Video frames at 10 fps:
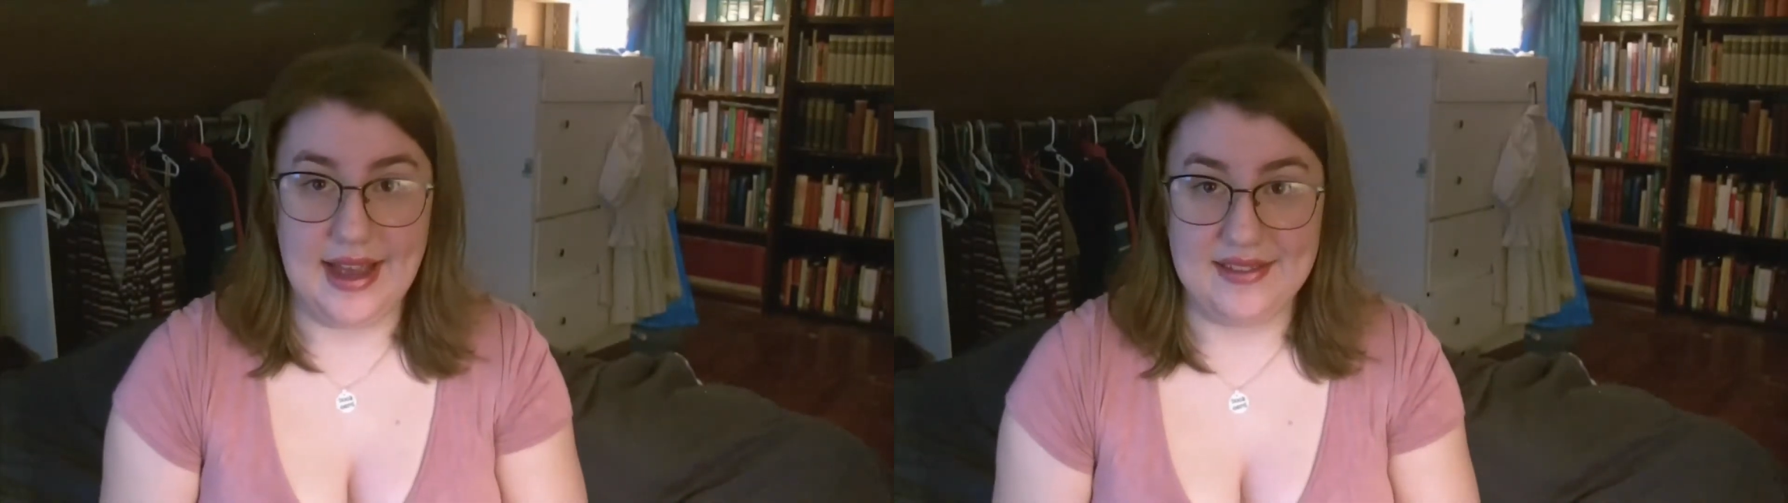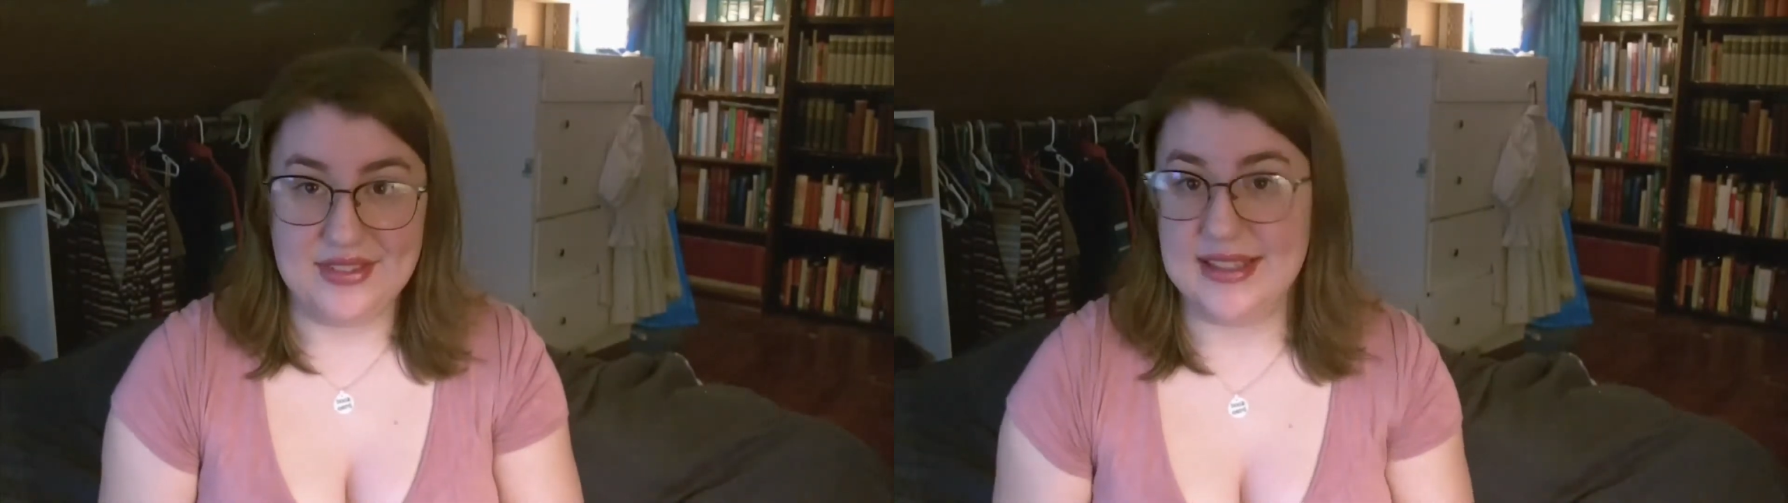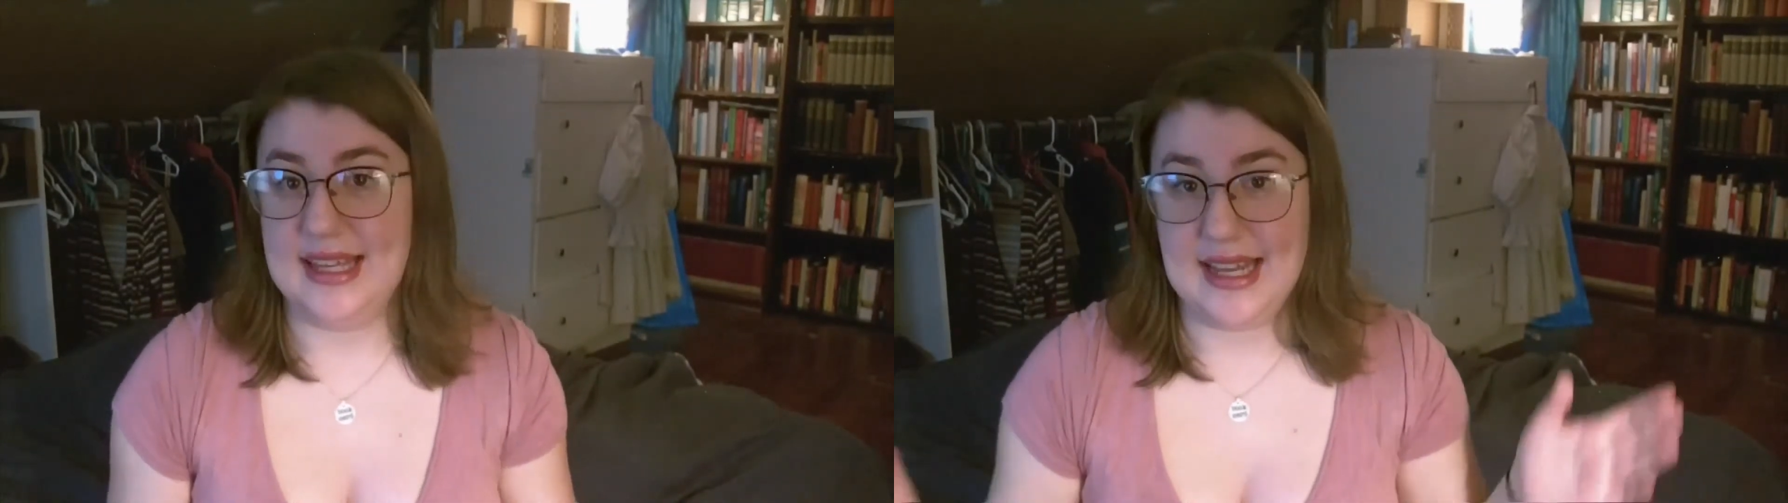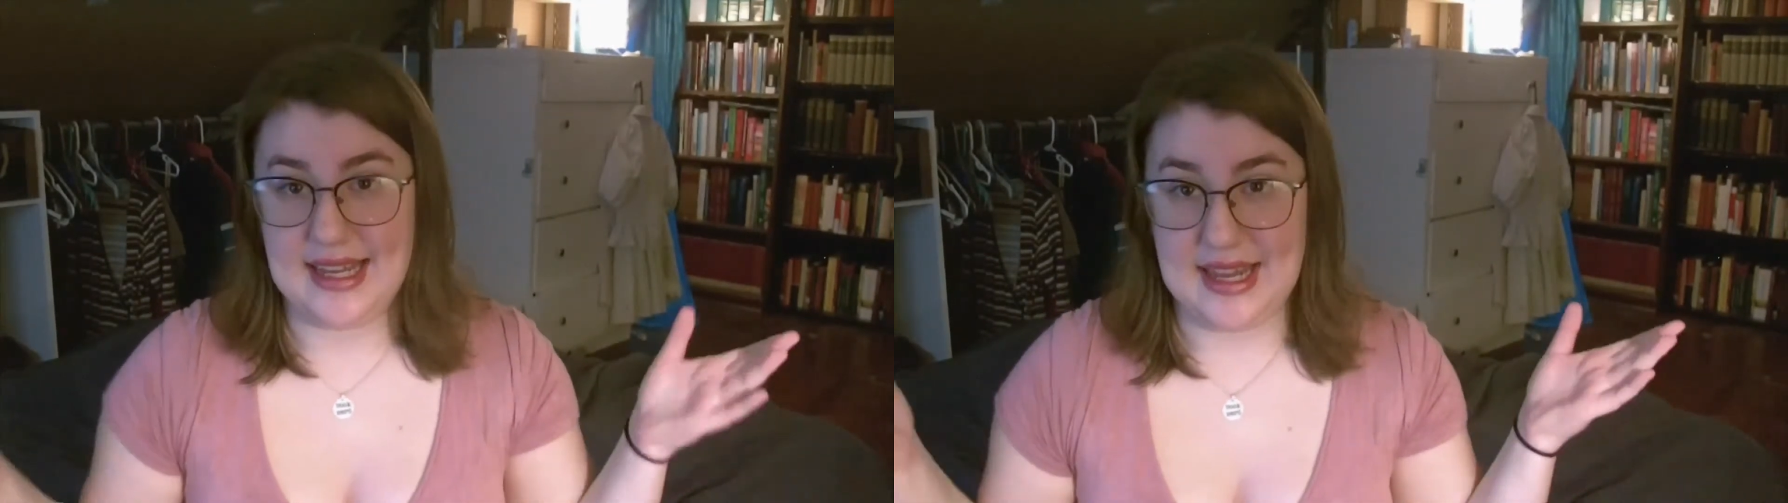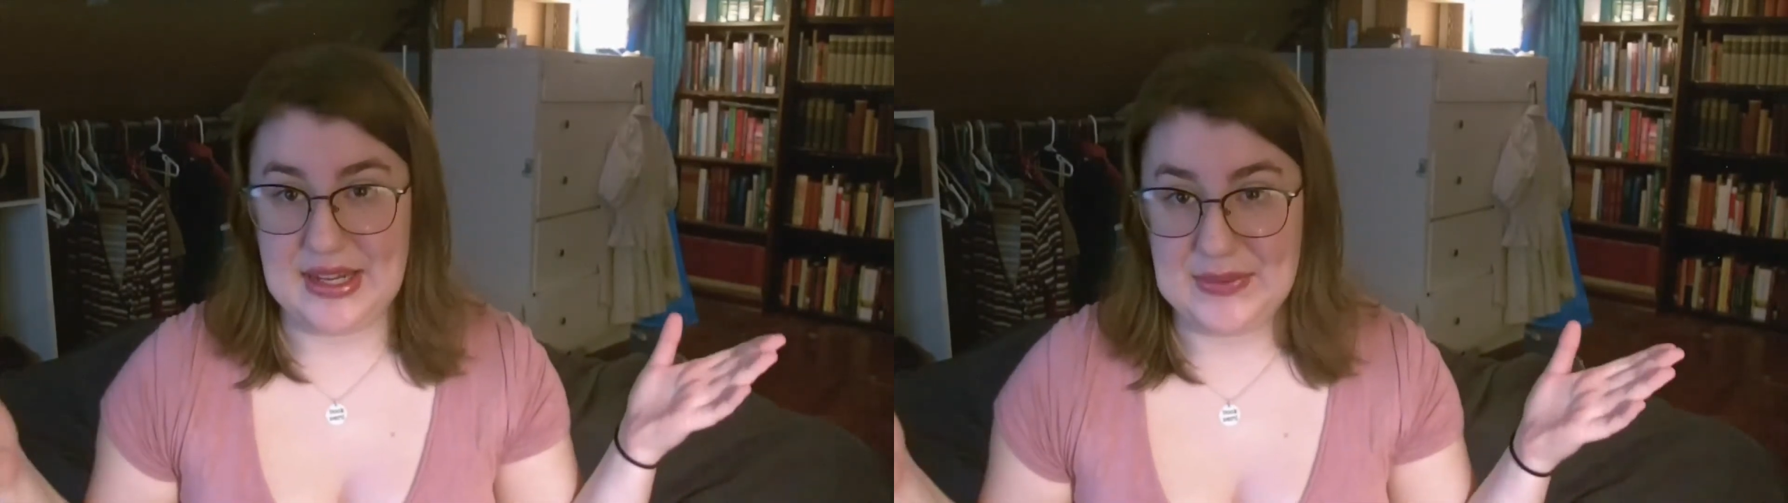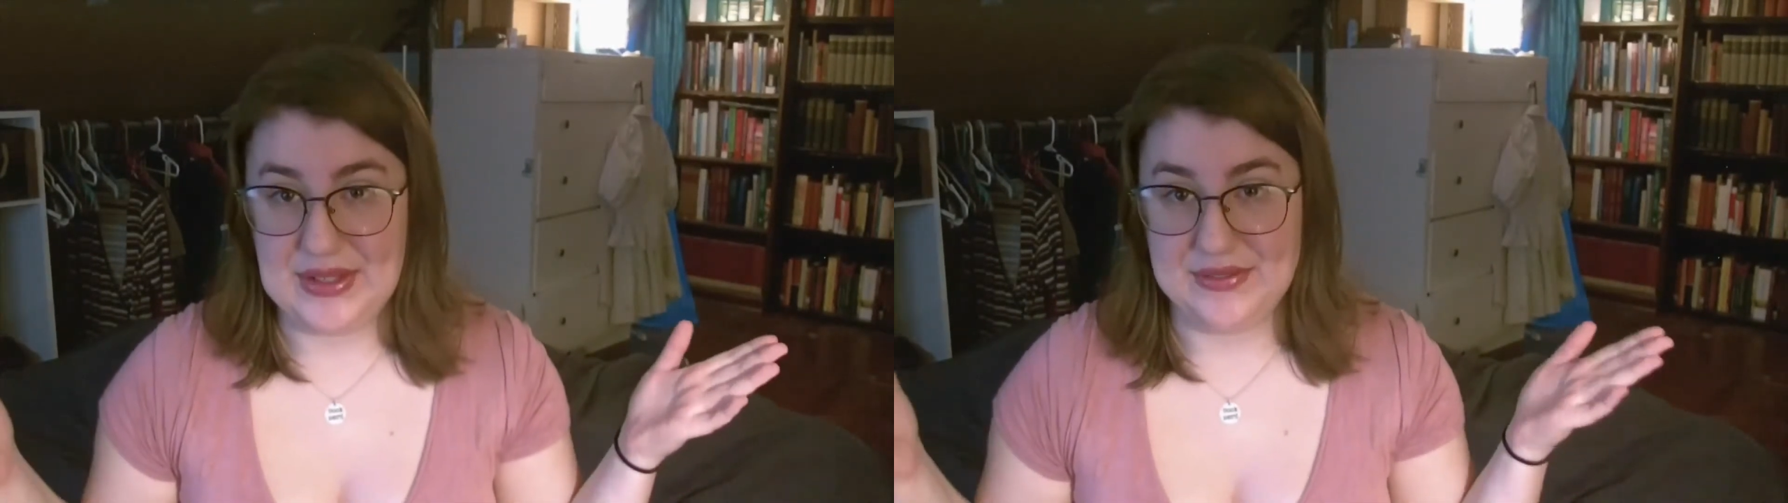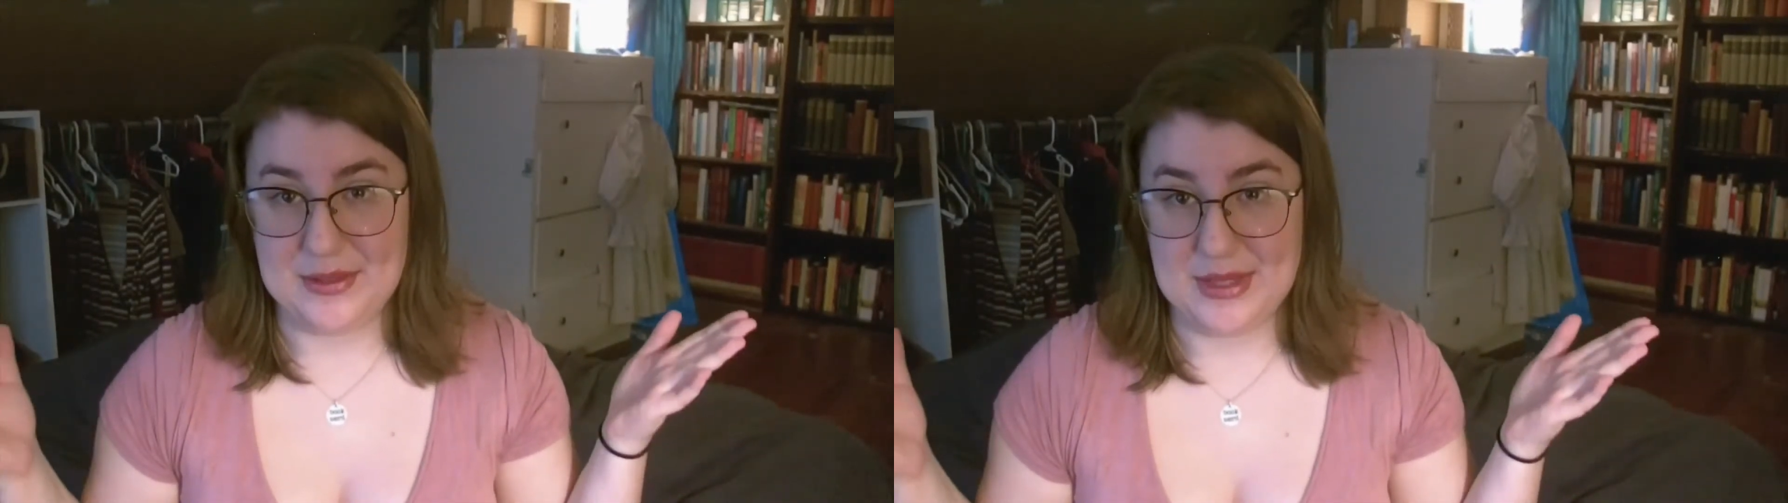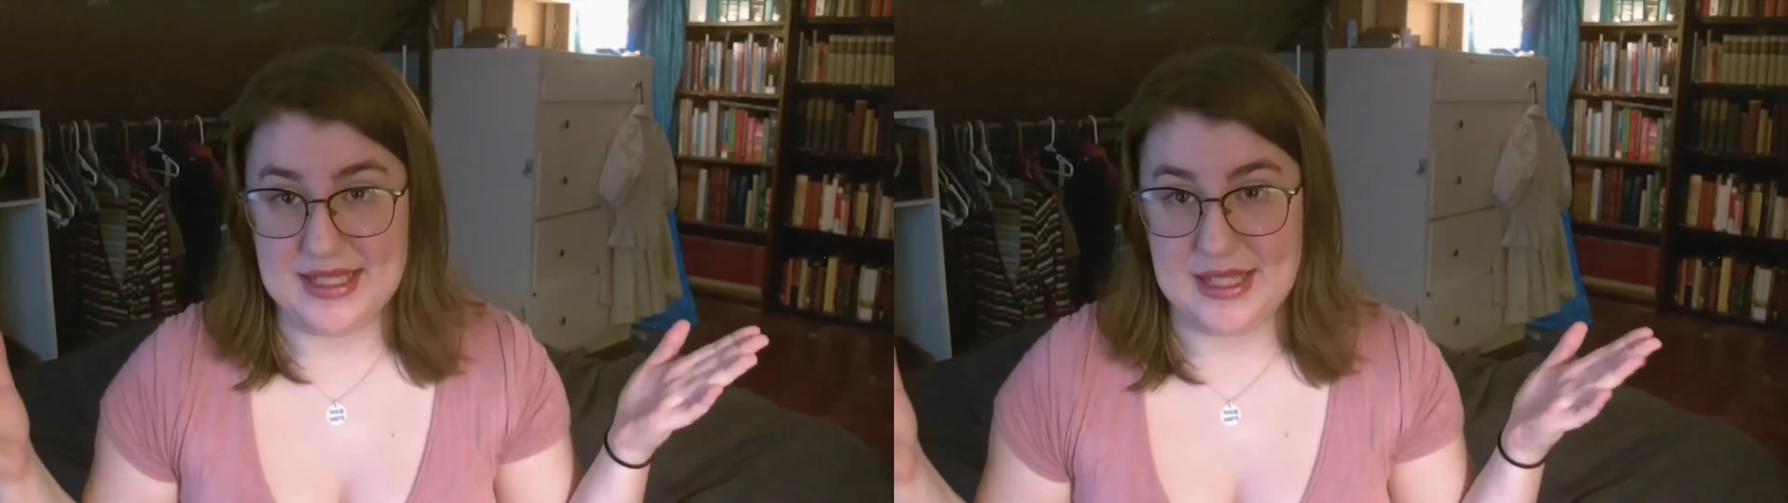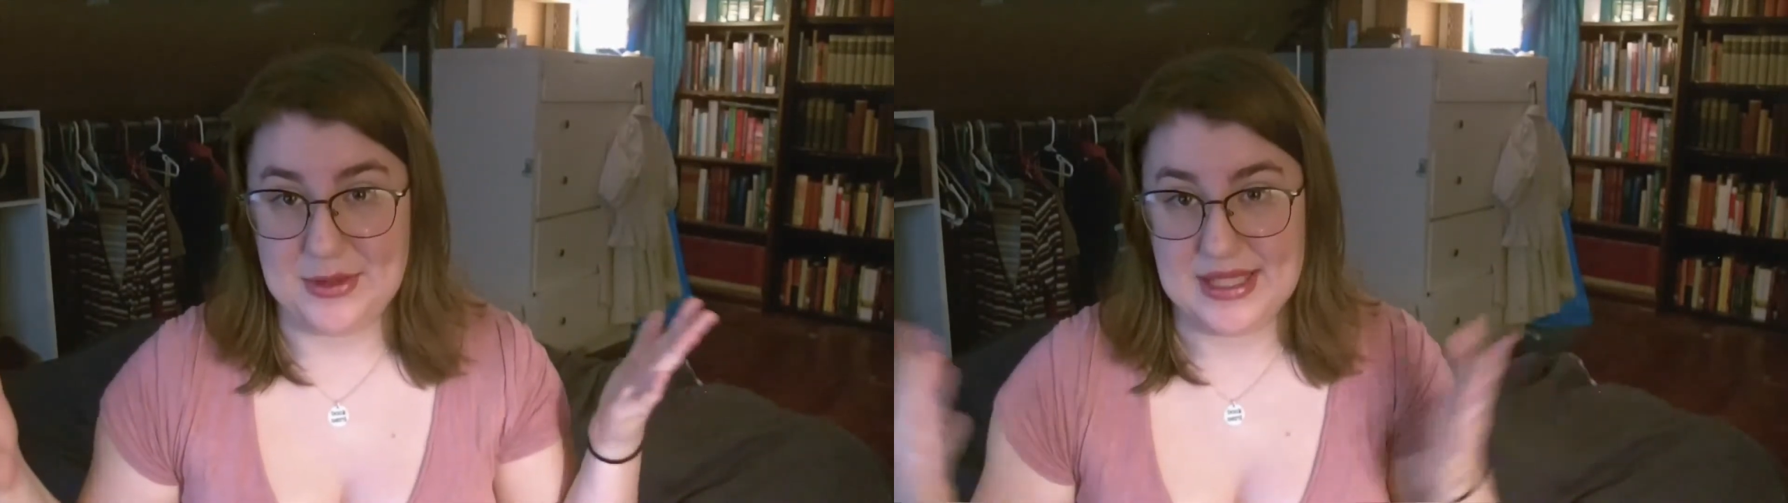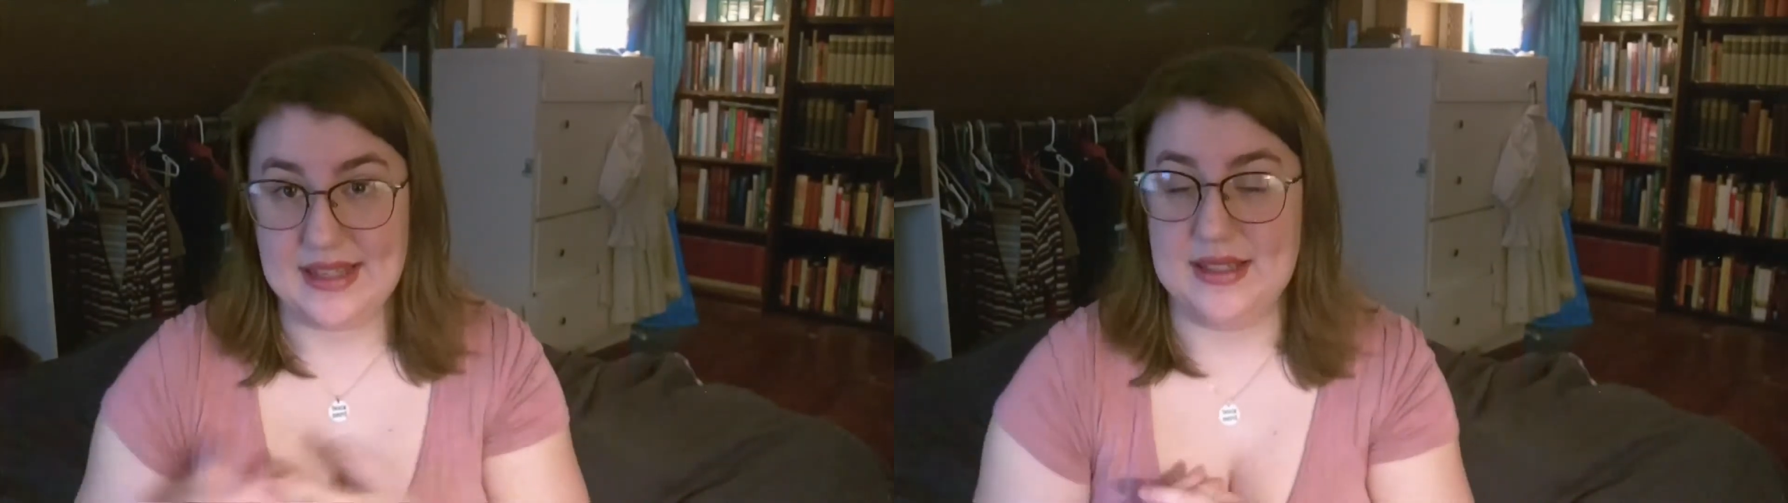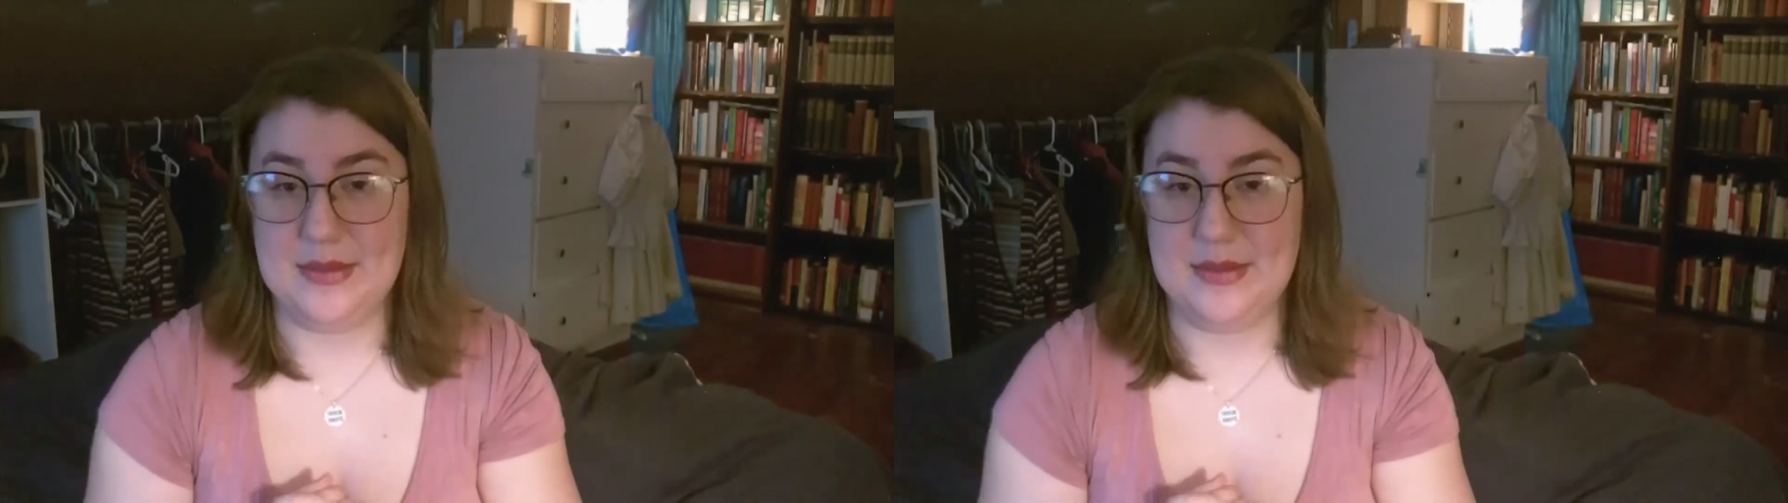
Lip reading: I feel like I can't get rid of them because they were sent